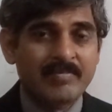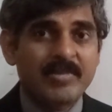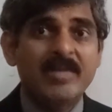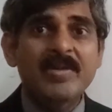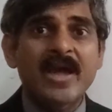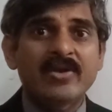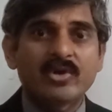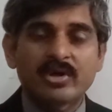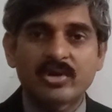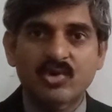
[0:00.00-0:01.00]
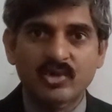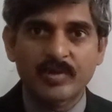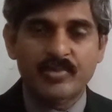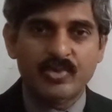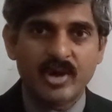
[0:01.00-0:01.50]
Maybe I don't know
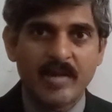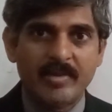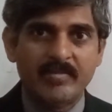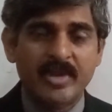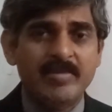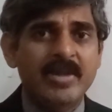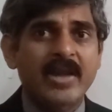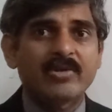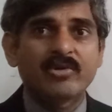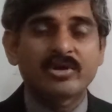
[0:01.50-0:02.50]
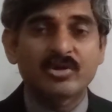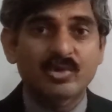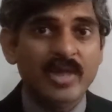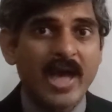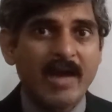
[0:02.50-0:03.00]
the programming, maybe I don't
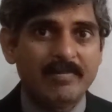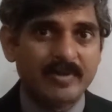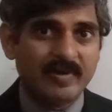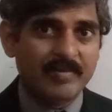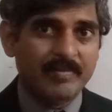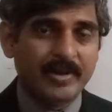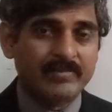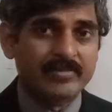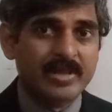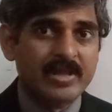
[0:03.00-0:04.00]
know the app development.